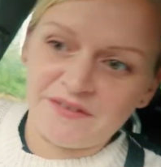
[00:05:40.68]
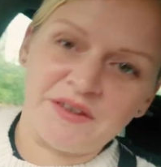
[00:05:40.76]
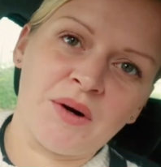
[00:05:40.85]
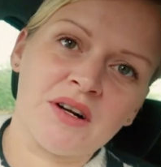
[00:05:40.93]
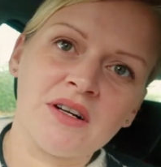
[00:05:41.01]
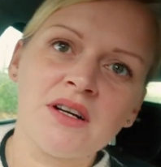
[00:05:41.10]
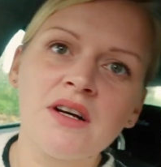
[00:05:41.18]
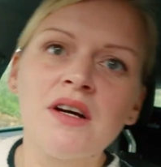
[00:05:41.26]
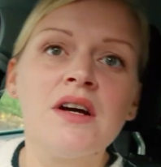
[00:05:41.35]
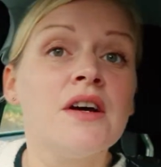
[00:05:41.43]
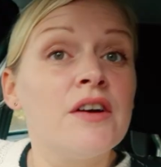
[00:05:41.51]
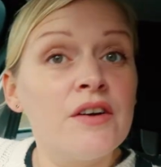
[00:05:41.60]
everyone
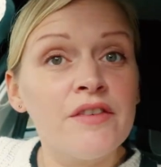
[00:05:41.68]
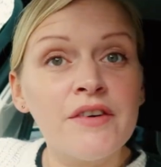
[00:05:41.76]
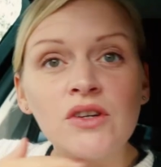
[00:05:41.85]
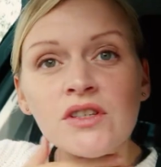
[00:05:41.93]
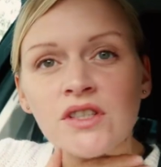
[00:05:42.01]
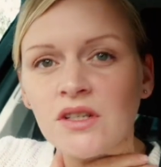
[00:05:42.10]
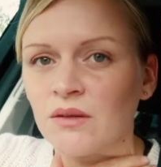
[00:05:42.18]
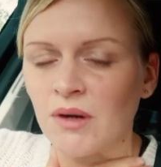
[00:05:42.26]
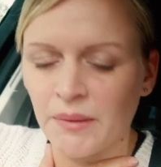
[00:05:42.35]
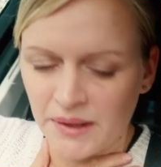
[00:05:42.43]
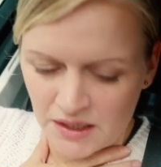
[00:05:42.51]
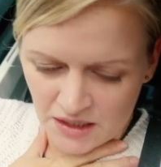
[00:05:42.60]
for lunch. I don't know
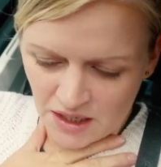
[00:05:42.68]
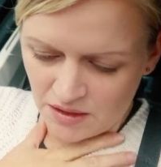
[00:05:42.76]
where we're going to